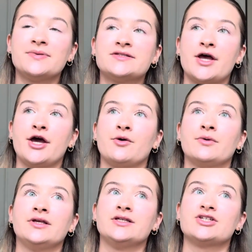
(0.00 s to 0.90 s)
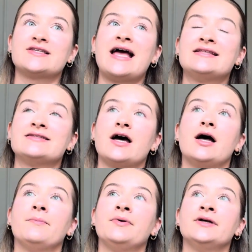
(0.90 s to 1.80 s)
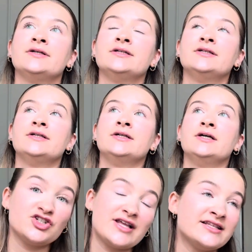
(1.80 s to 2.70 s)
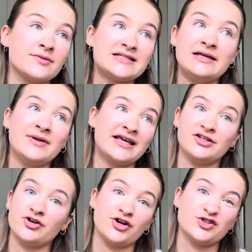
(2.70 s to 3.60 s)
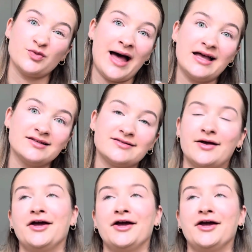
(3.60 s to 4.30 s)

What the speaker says: so you just end up sleeping in your own sweat. So